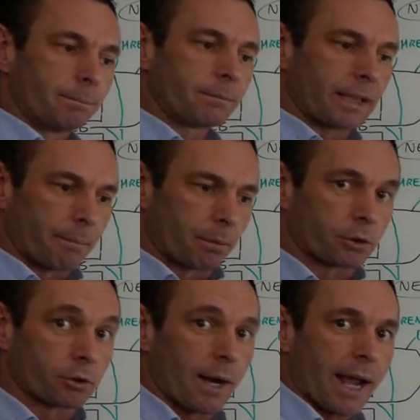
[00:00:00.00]
they
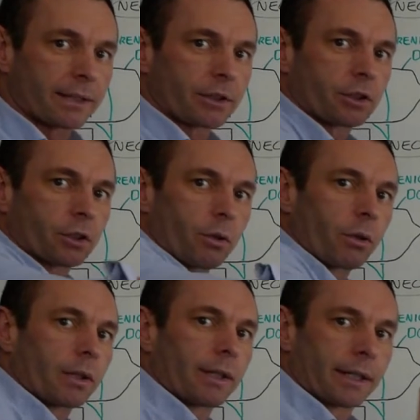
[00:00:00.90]
protract the
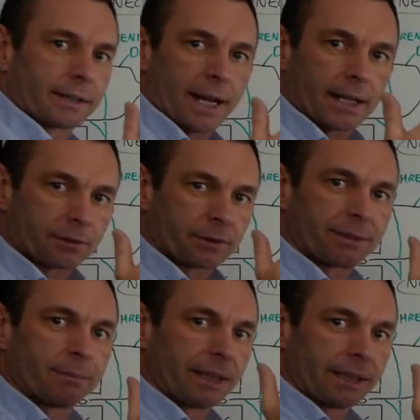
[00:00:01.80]
shoulder. They attach from
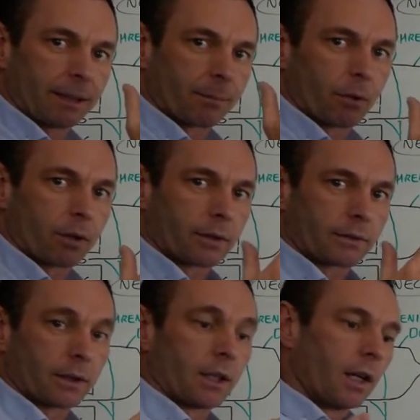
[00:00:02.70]
the medial border
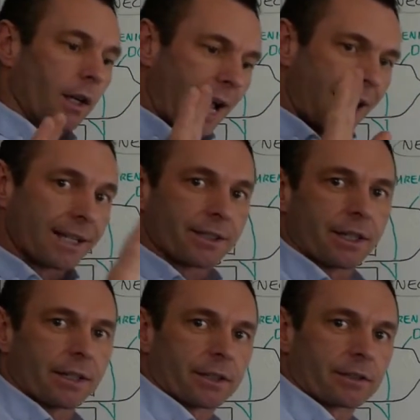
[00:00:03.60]
of the
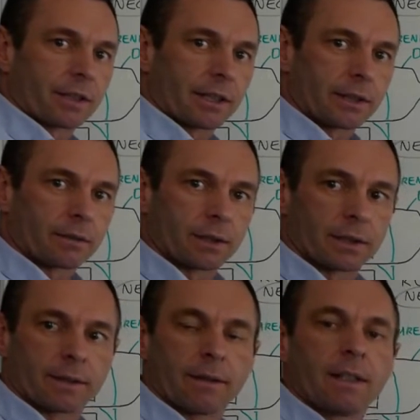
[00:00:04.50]
anterior side of
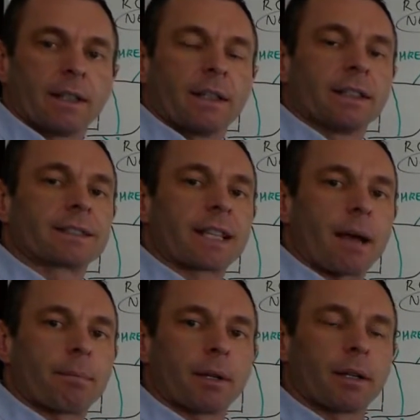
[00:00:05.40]
the
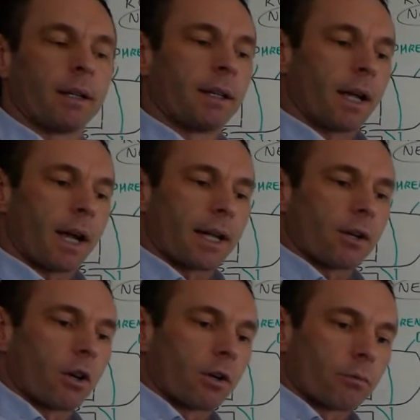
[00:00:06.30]
scapula and
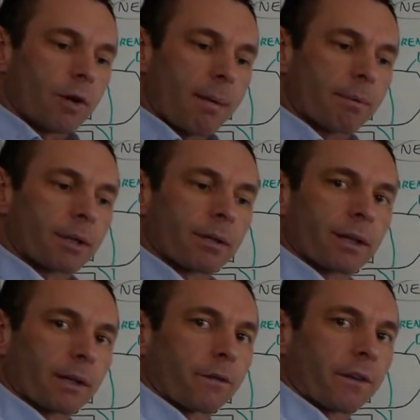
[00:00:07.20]
wrap
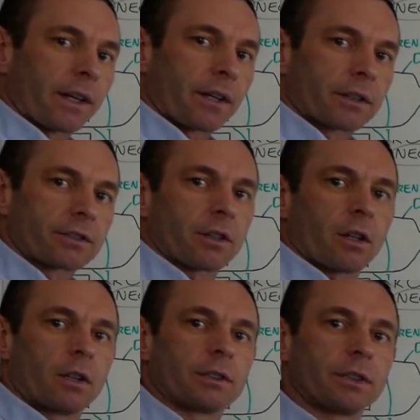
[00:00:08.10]
around like fingers
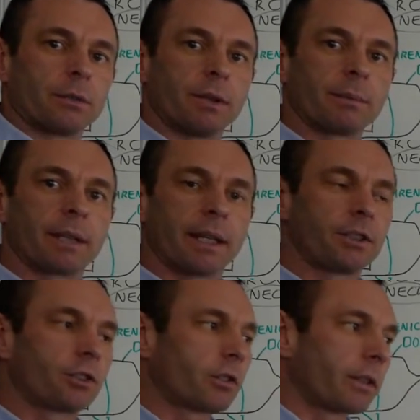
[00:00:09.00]
onto your rib
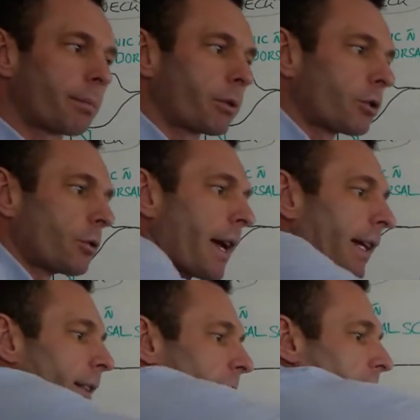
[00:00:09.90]
cage, so they
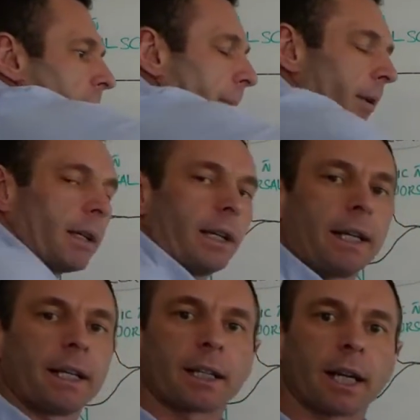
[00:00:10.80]
protract the scapula
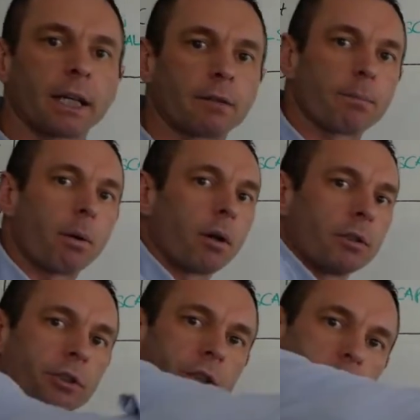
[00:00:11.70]
in a kind of a
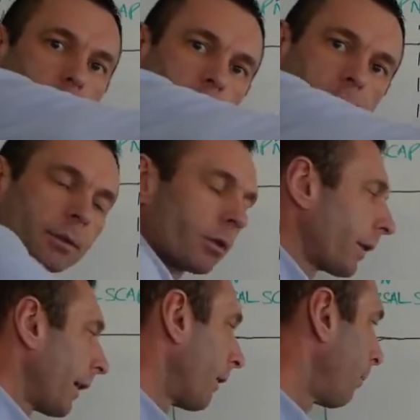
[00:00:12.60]
punching movement,
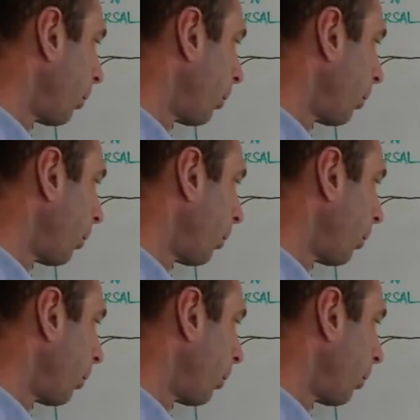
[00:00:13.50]
okay, or a